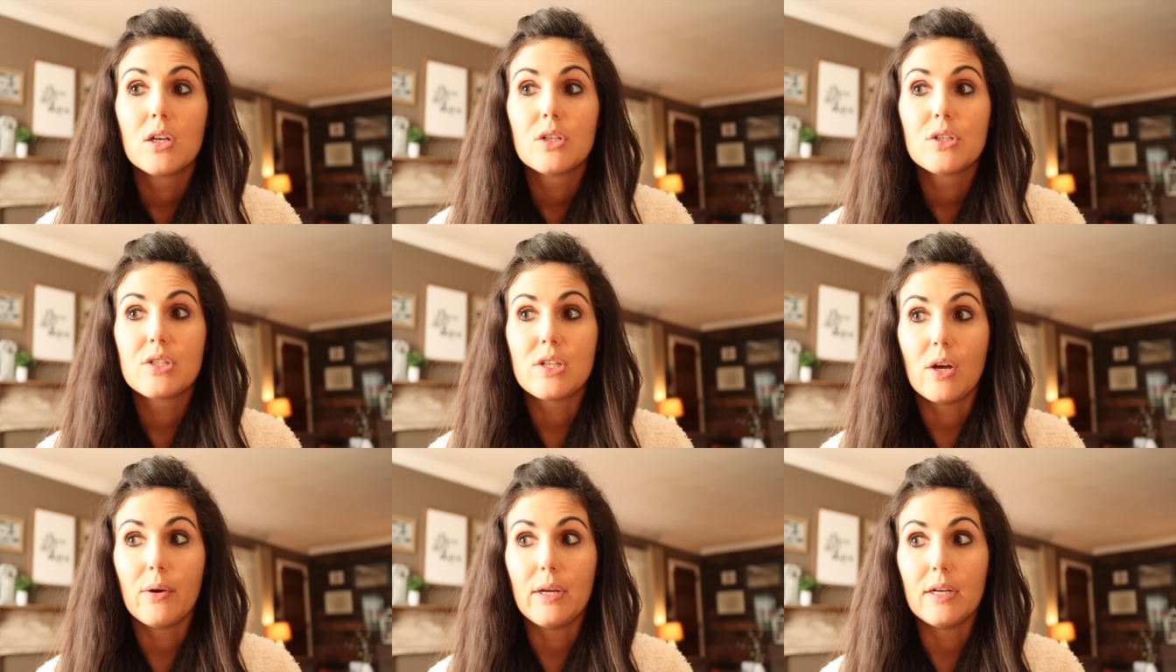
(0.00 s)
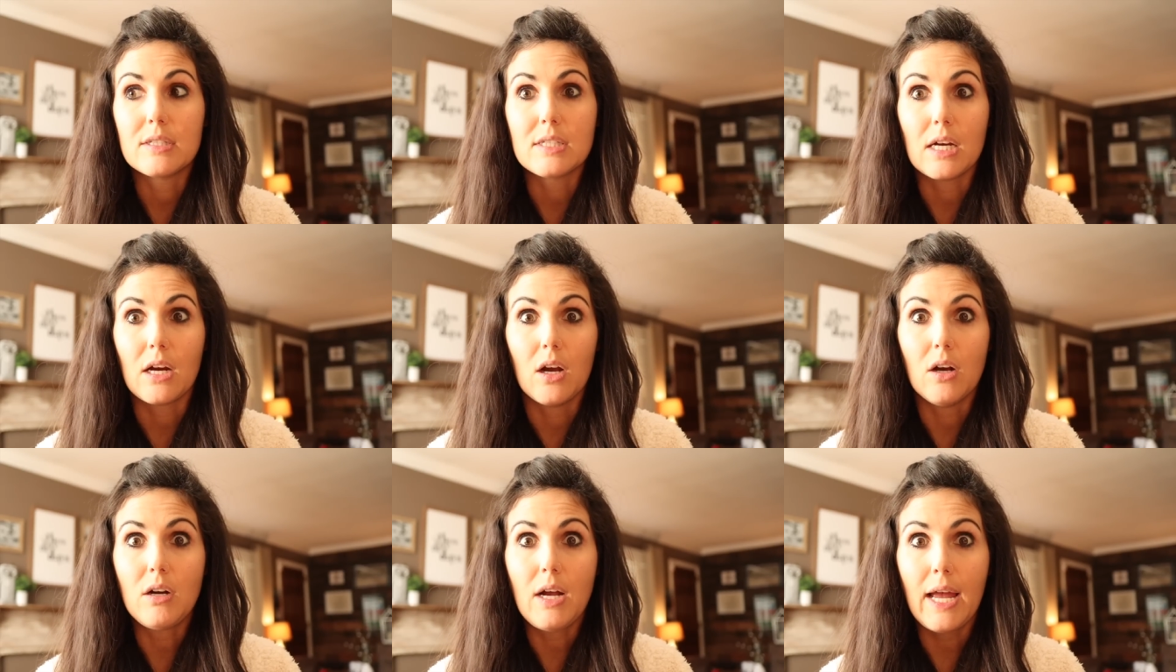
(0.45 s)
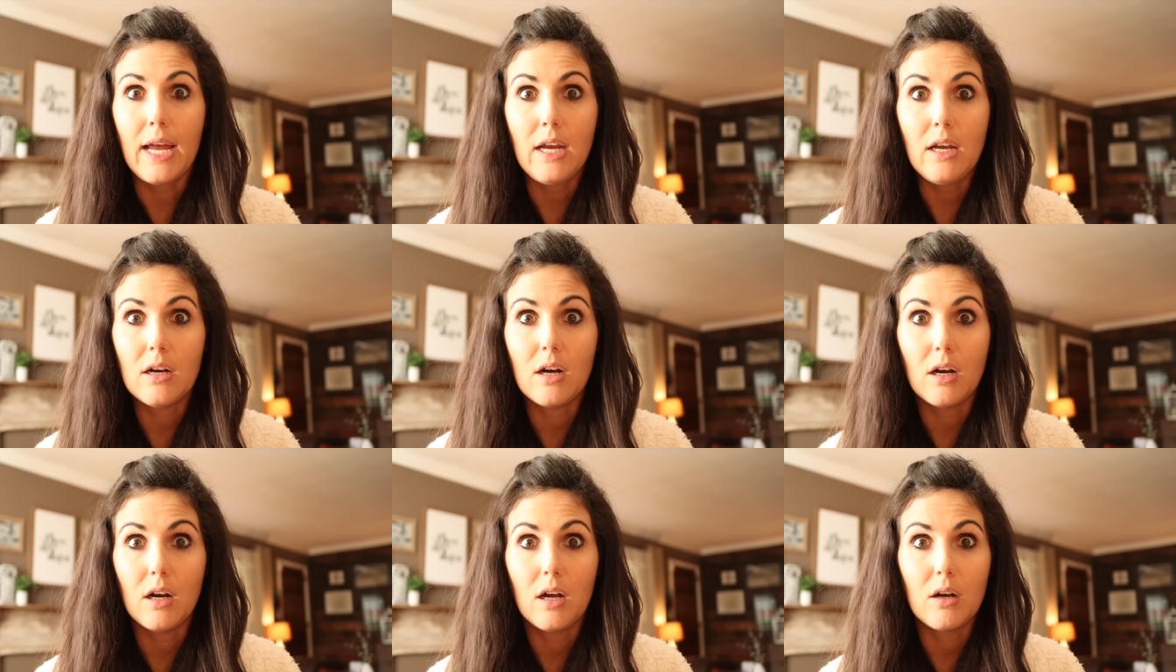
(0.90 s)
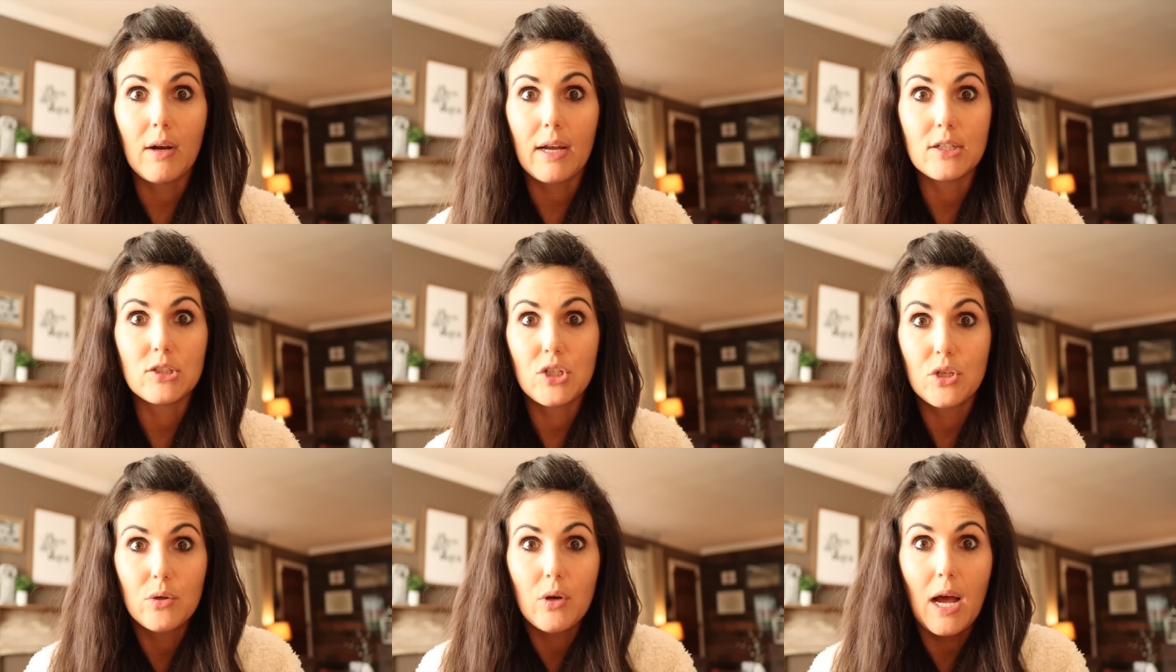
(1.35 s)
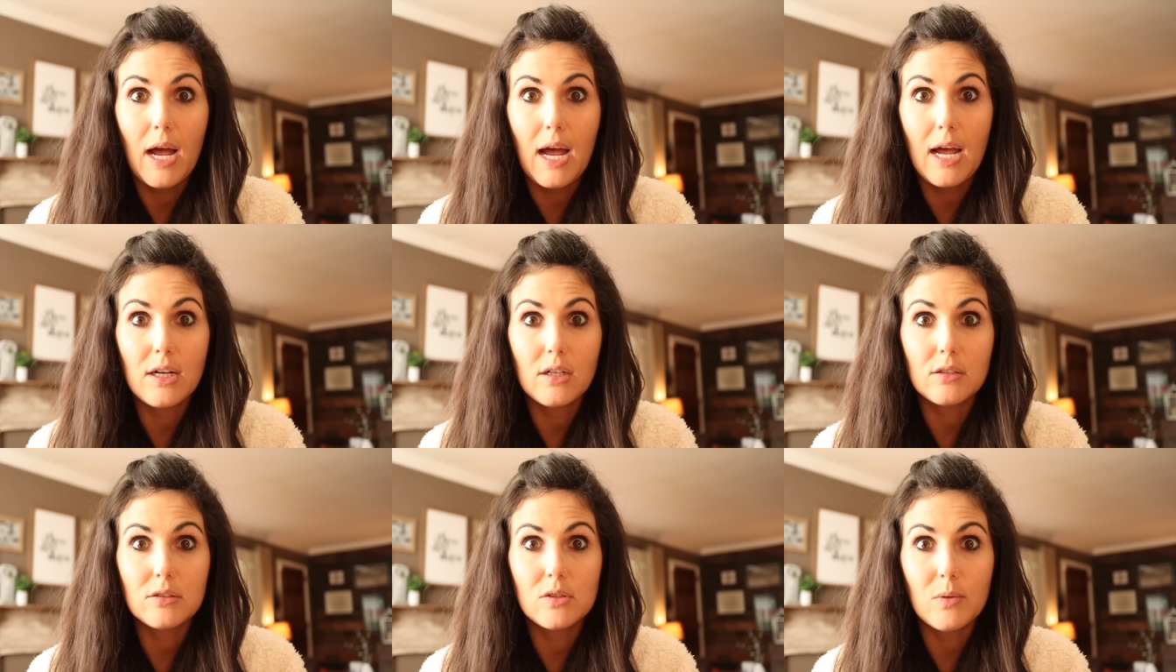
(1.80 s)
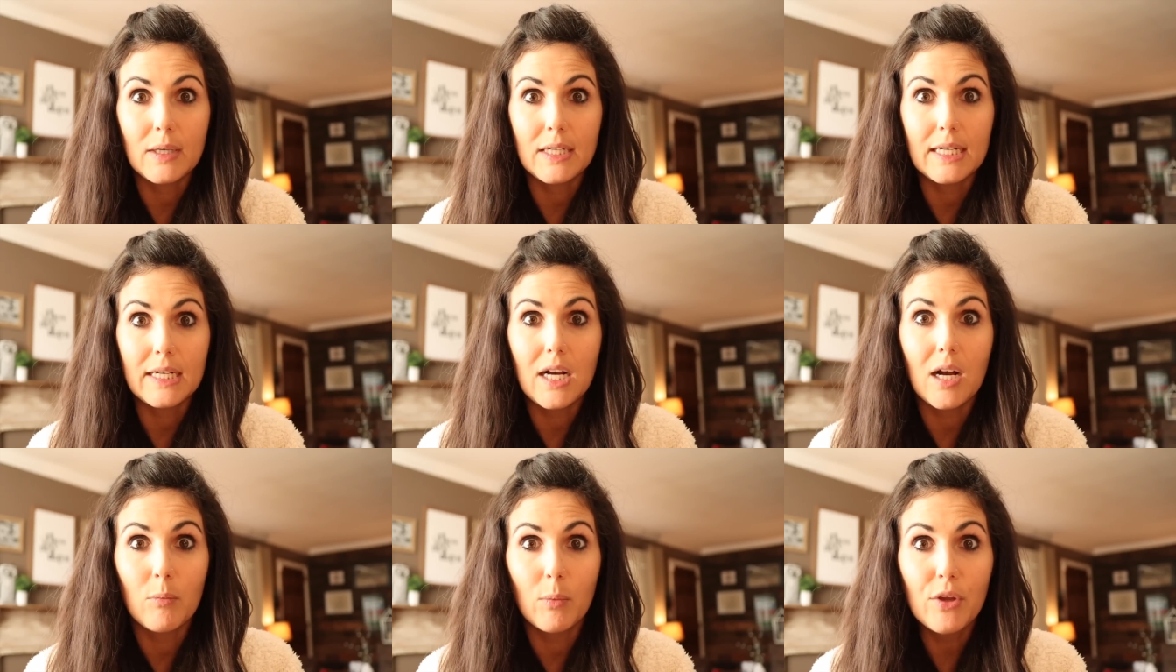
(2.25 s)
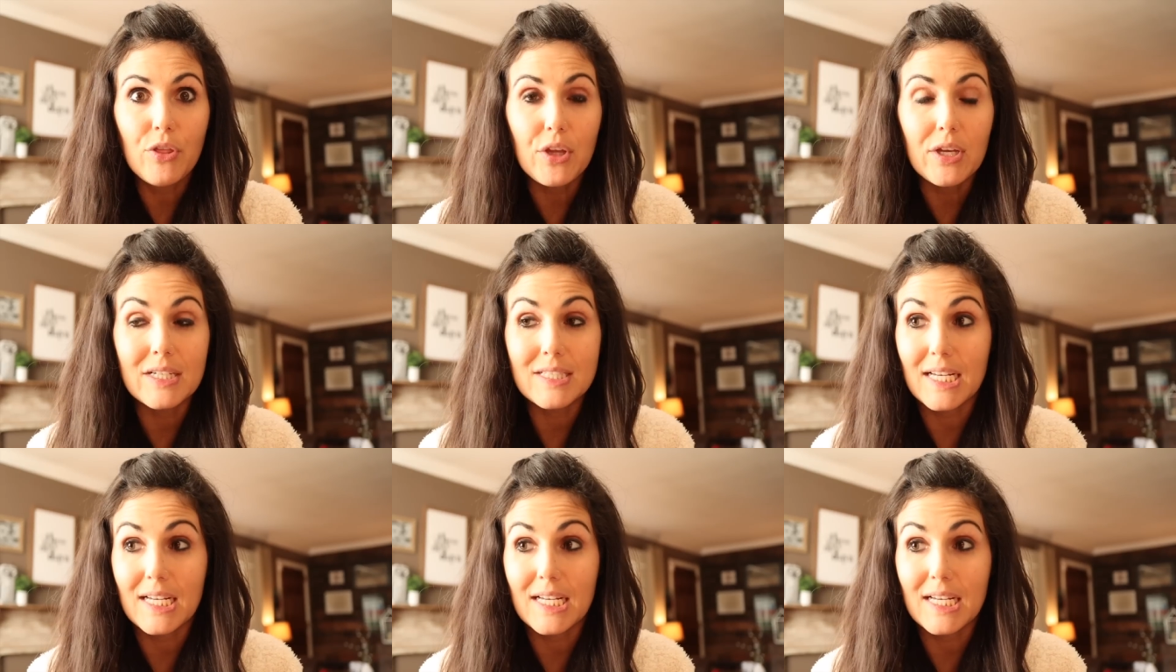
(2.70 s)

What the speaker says: So he was like, okay, do I need to come with you?